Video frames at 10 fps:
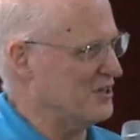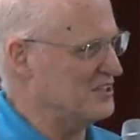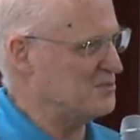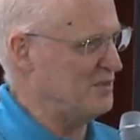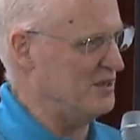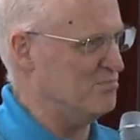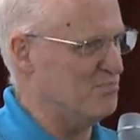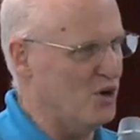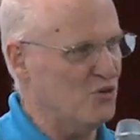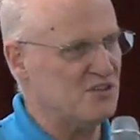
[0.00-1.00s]
we're going to
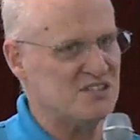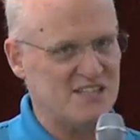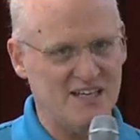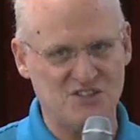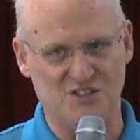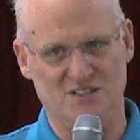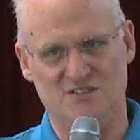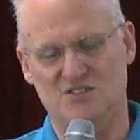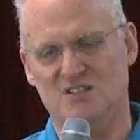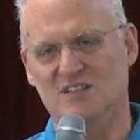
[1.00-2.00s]
spend both sessions